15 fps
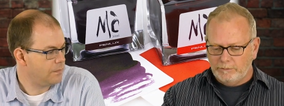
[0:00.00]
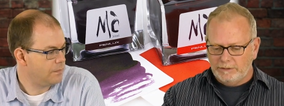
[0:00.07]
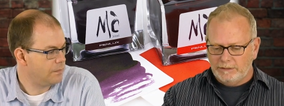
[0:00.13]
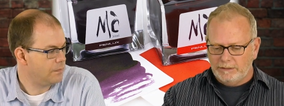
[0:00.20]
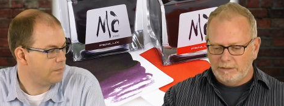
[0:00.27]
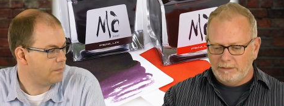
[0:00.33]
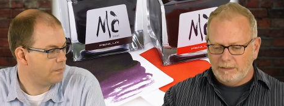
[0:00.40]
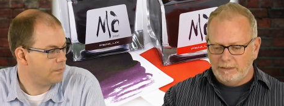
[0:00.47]

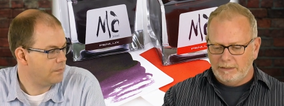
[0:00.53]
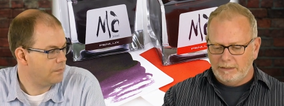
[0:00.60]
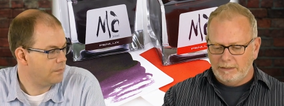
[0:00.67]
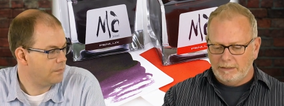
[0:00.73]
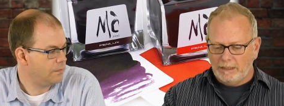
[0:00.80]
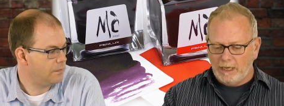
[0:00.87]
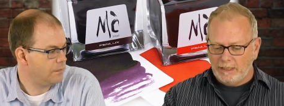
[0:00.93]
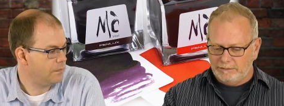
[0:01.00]
Speaker 1: did a
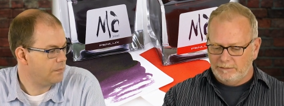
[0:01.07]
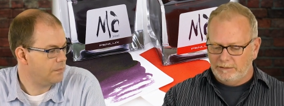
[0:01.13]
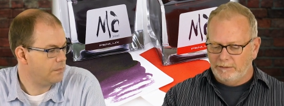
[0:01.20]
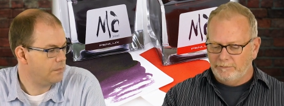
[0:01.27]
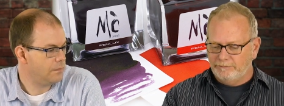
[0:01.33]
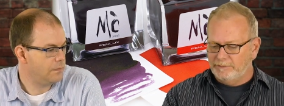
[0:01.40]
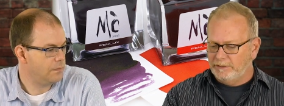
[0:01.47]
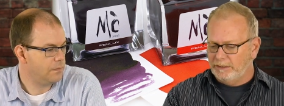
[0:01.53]
hot stuff
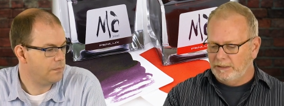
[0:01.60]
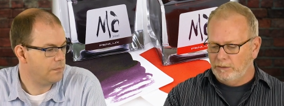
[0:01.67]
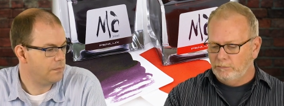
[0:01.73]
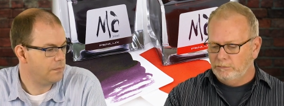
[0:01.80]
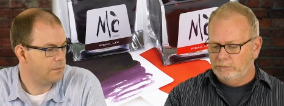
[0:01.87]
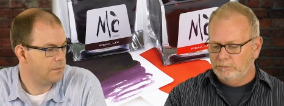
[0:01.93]
video